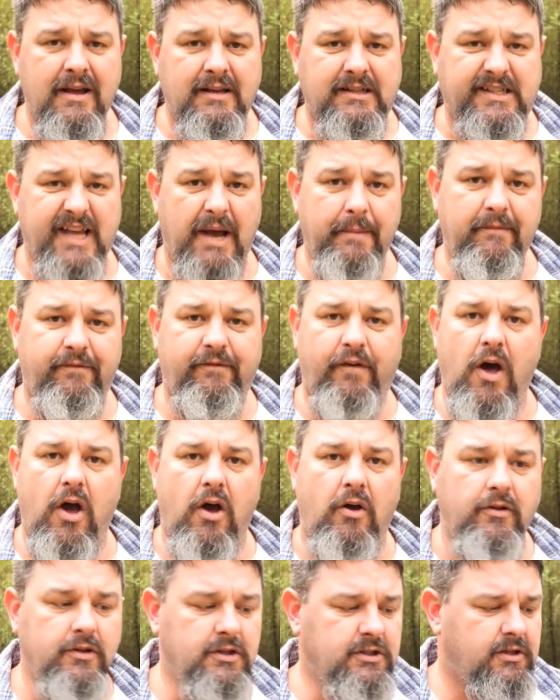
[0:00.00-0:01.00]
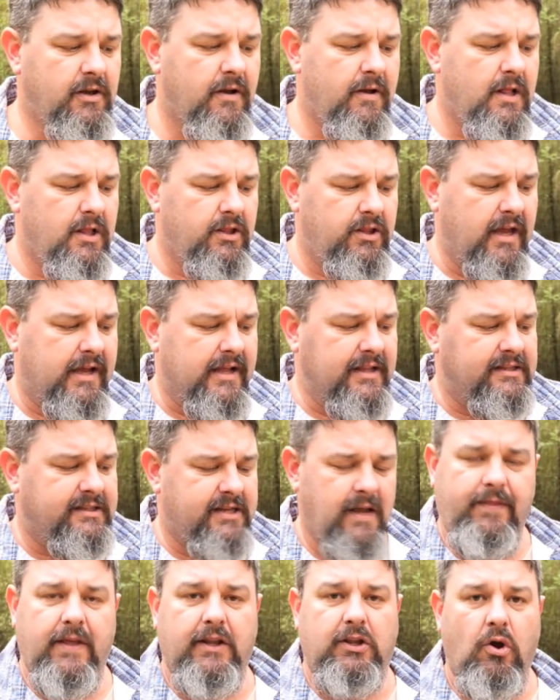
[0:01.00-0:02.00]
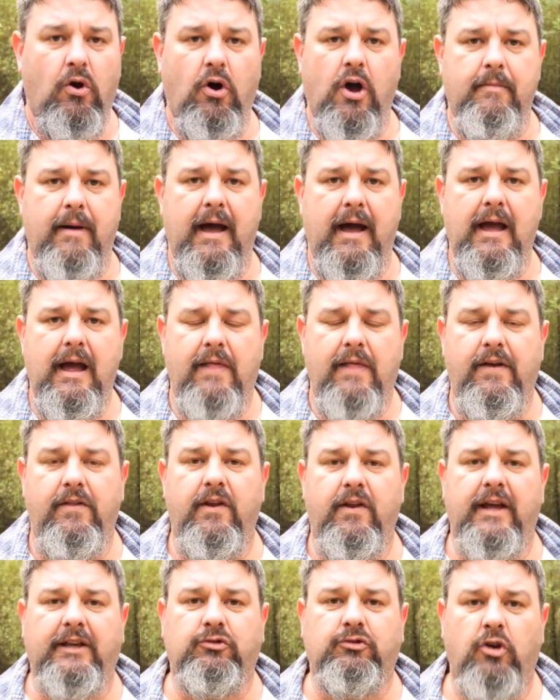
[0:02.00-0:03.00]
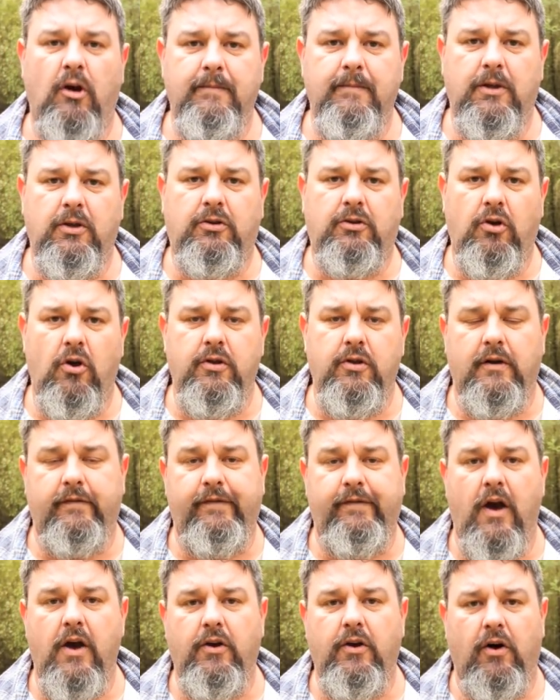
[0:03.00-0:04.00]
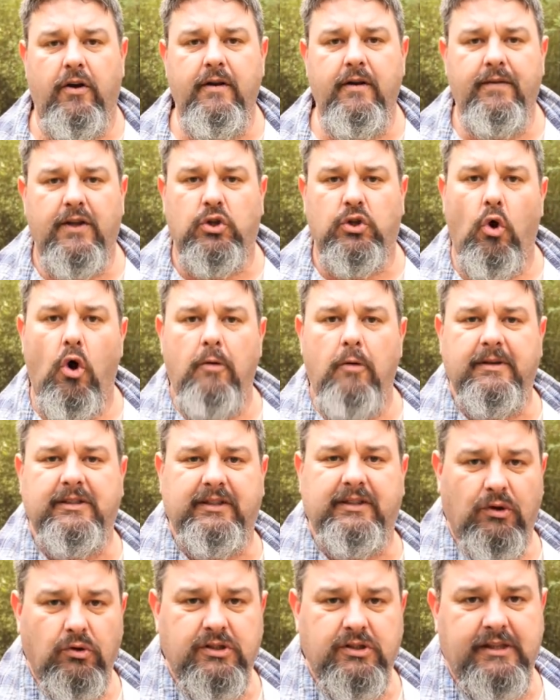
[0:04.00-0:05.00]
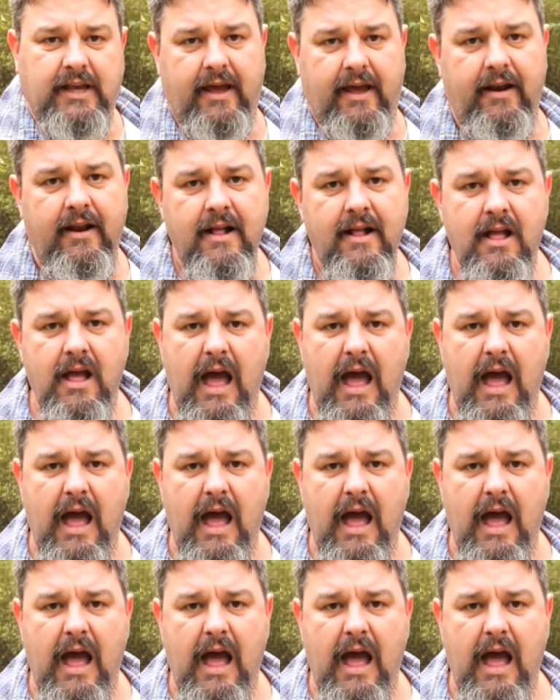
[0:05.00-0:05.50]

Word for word: Some phones, you can set the timer, and then the next time you turn your phone on, the timer's still set.